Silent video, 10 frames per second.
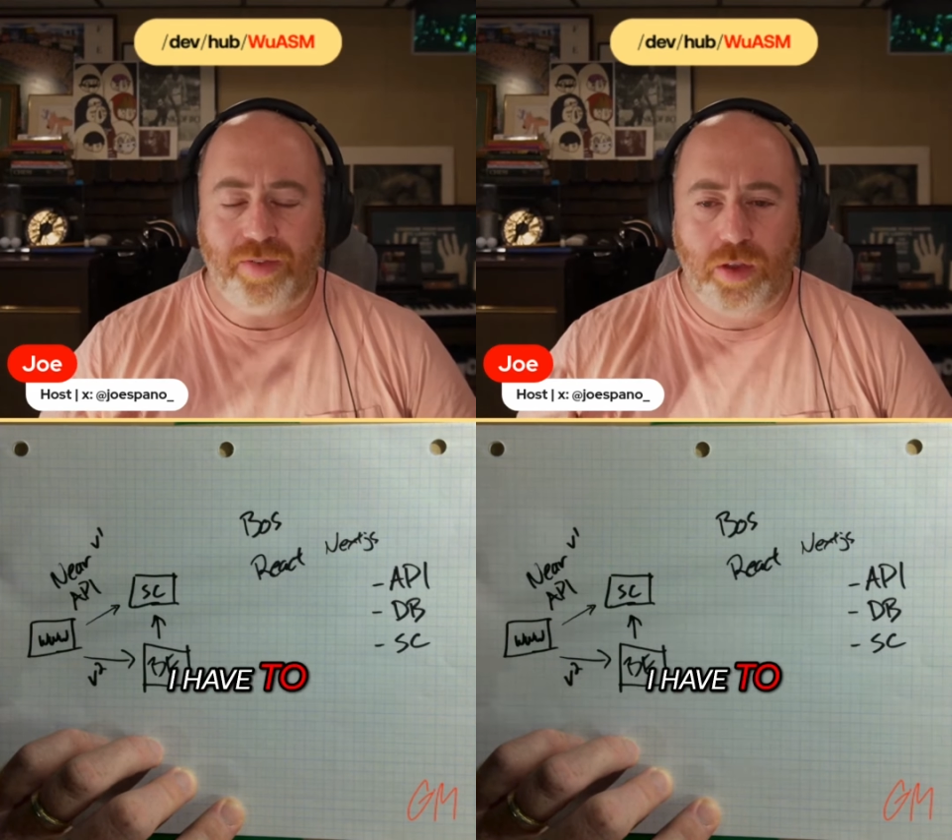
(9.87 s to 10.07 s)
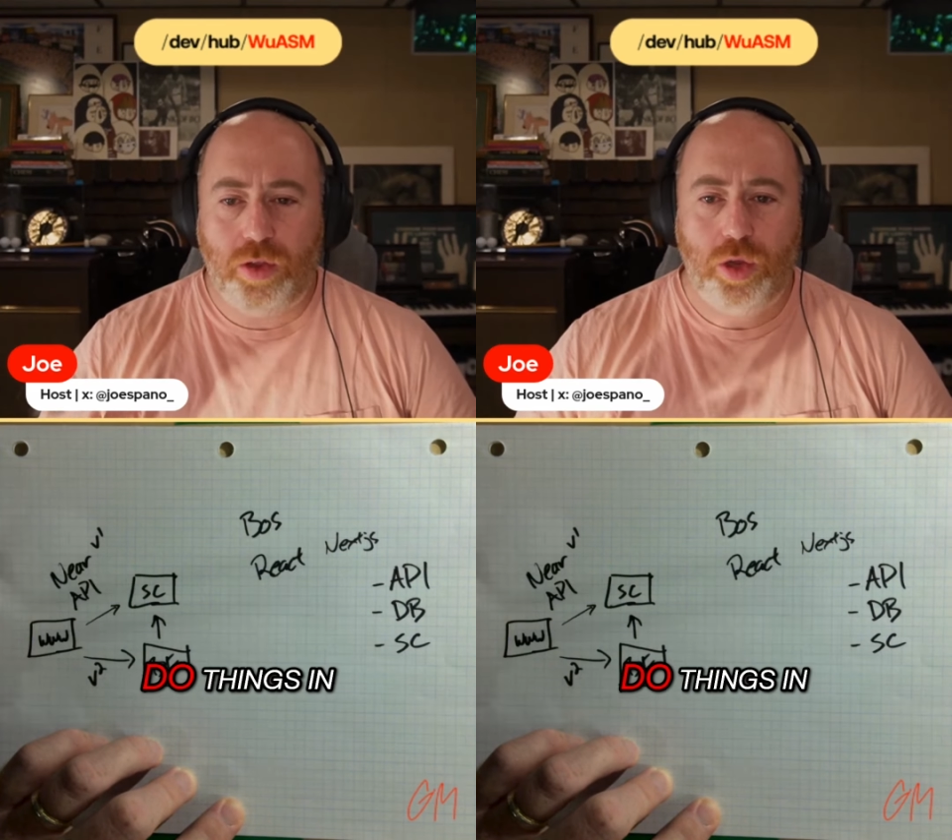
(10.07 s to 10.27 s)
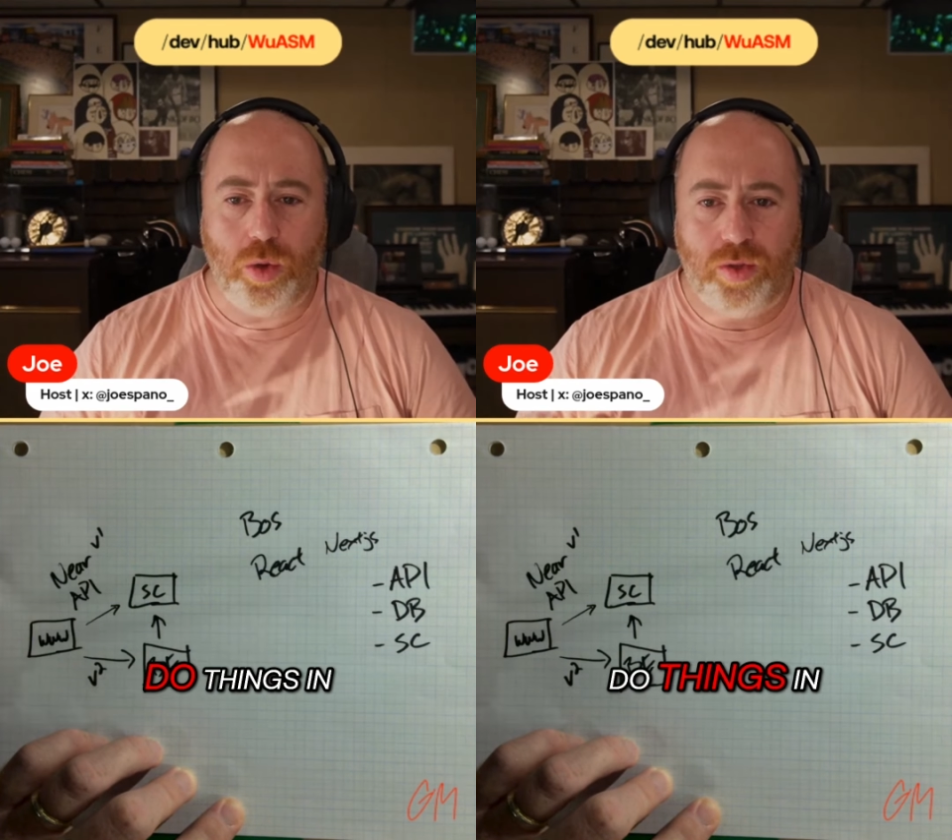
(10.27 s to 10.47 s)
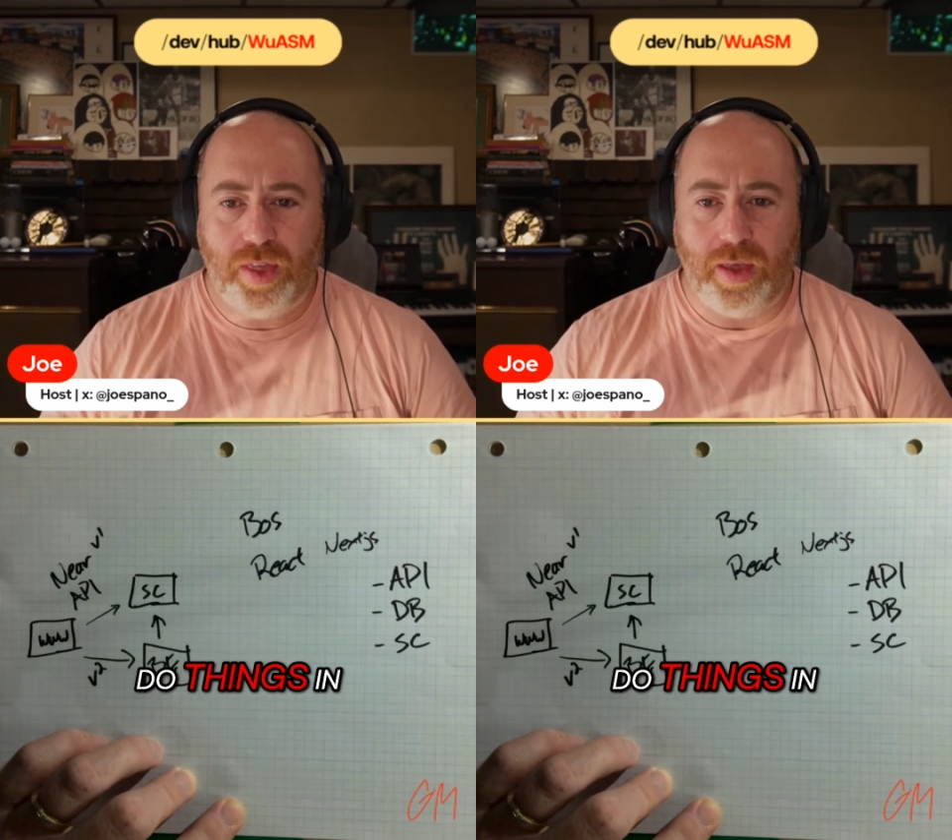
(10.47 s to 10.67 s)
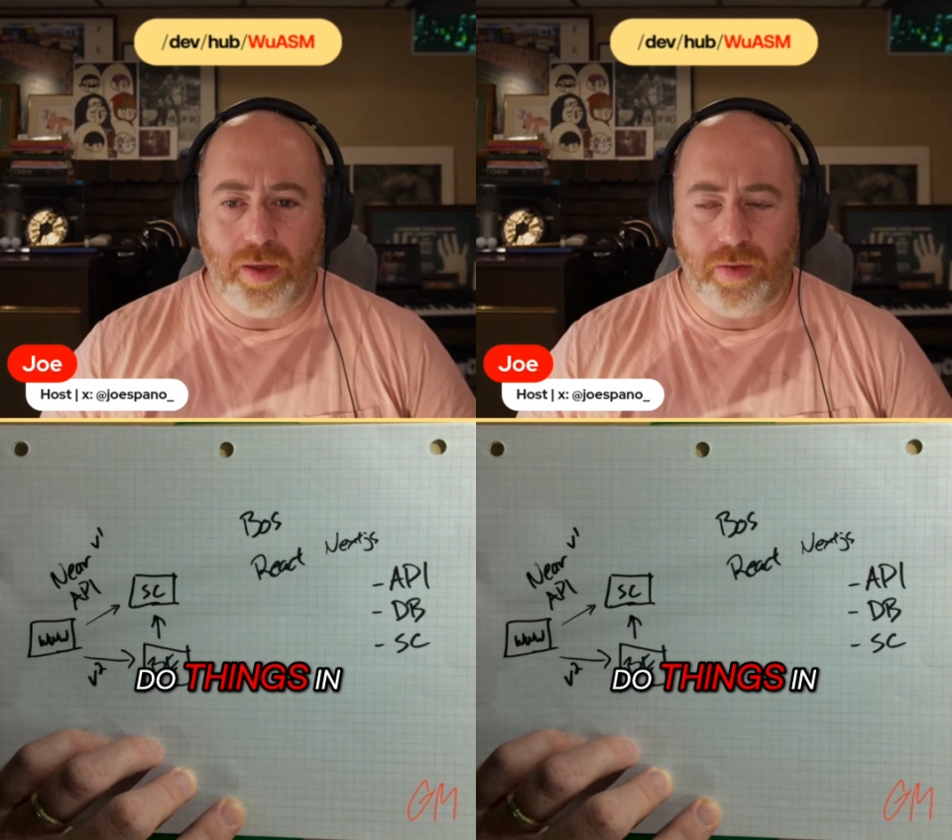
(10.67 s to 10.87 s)
do
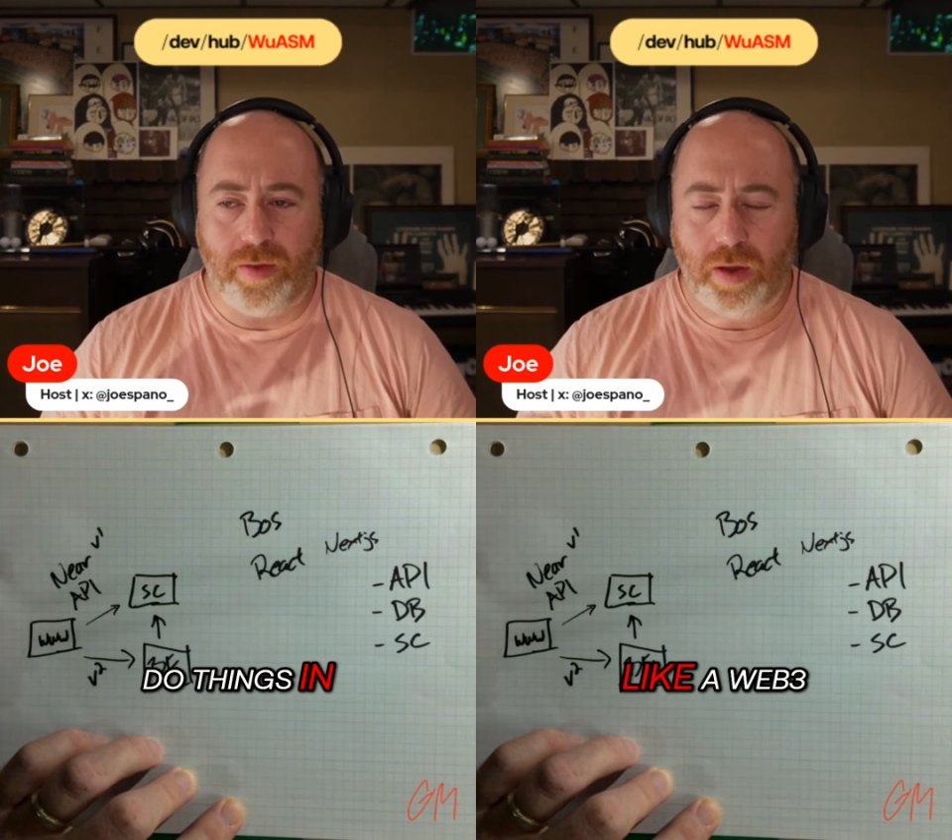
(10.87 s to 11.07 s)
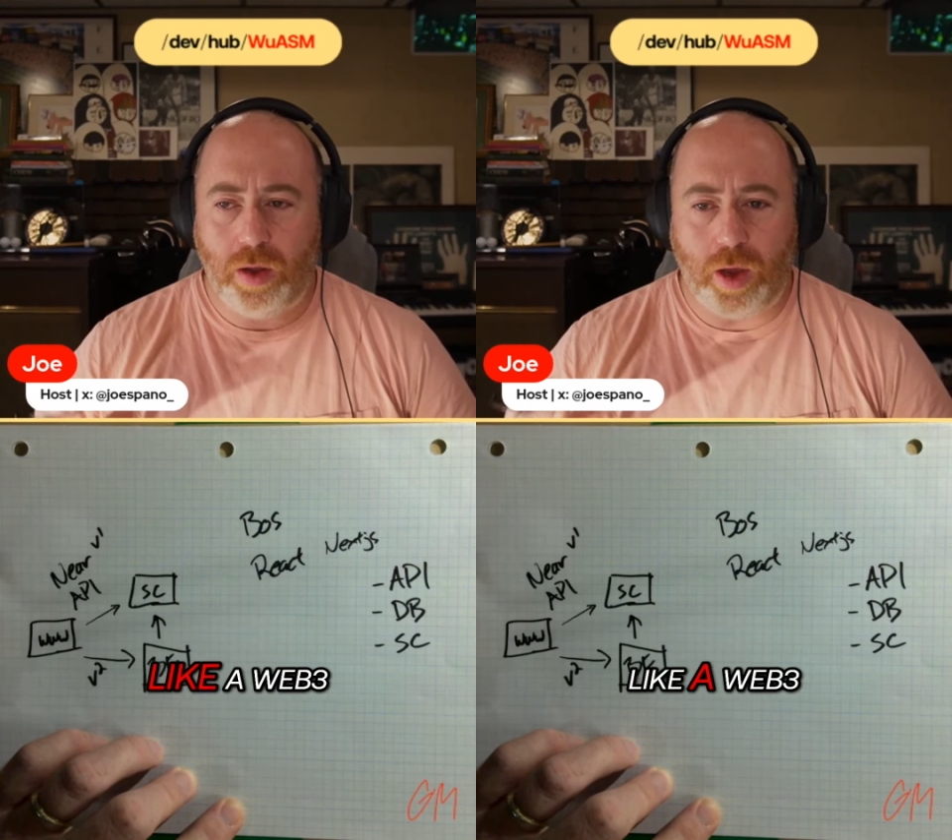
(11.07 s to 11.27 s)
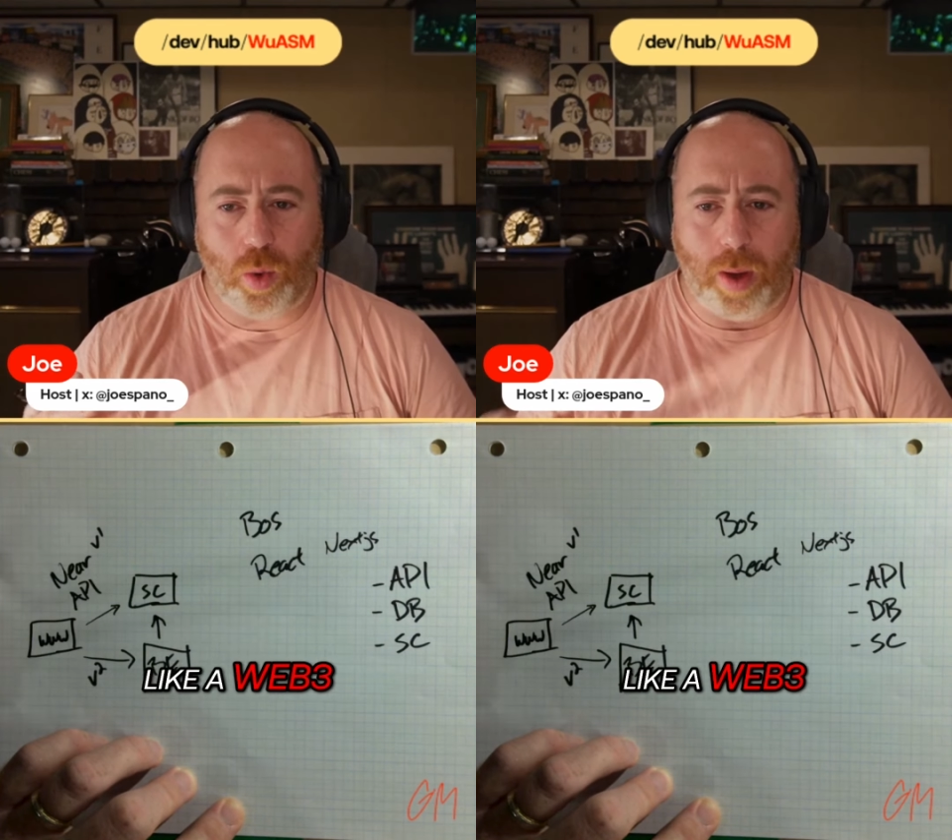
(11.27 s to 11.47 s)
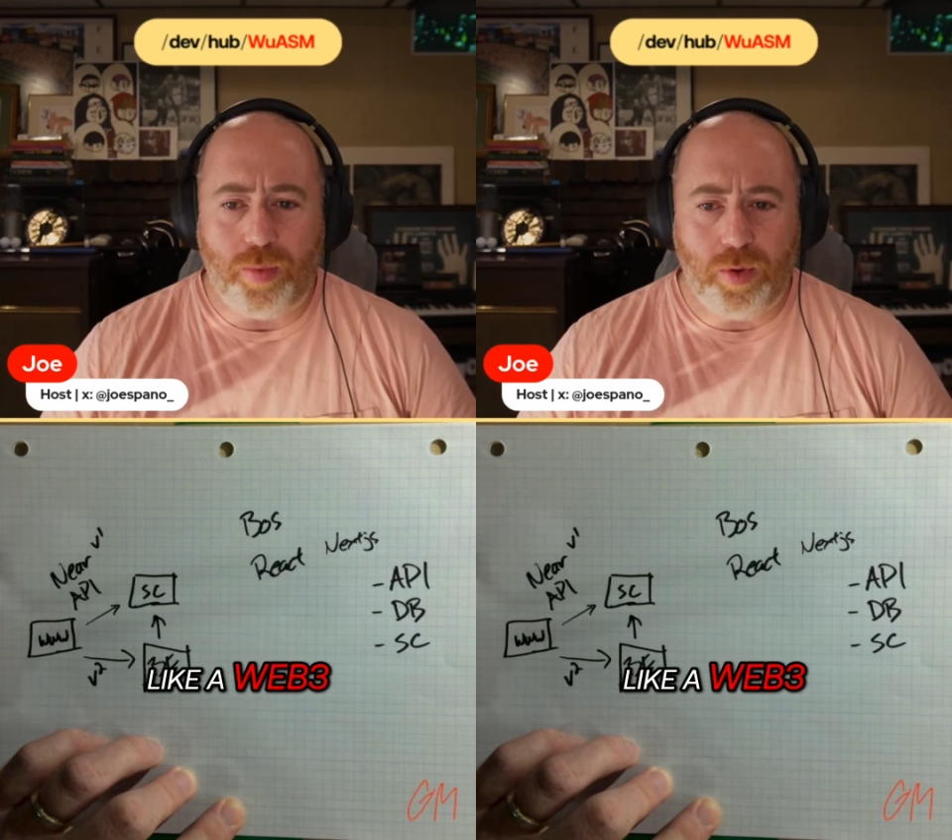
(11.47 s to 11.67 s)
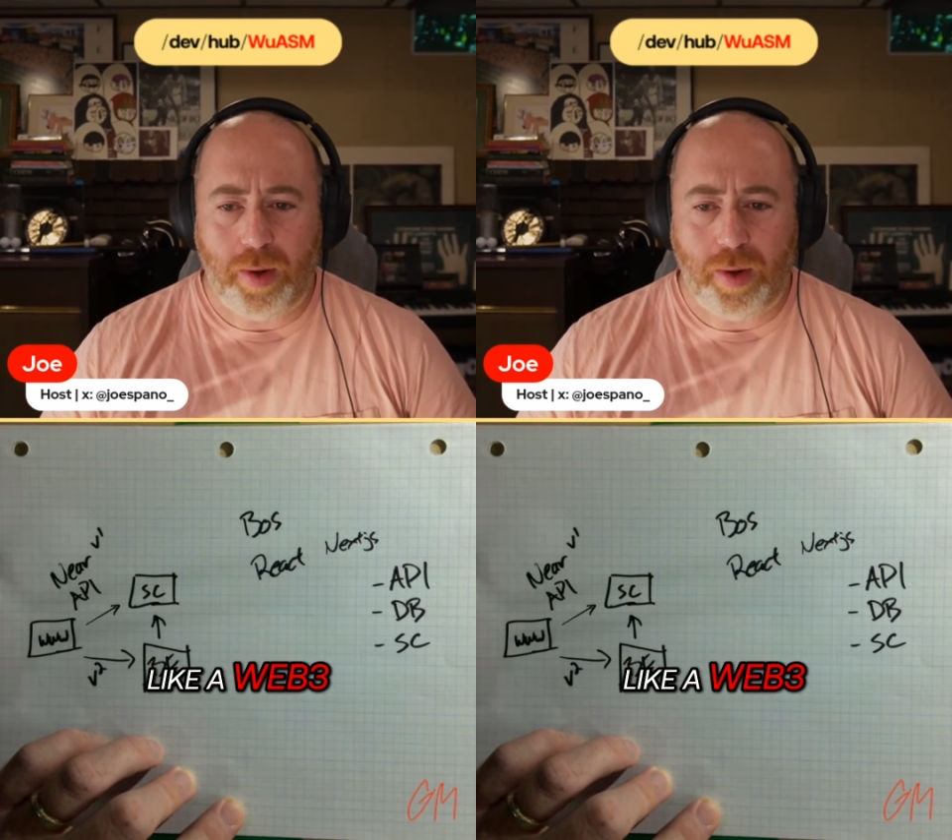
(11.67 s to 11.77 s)
things in like a Web3.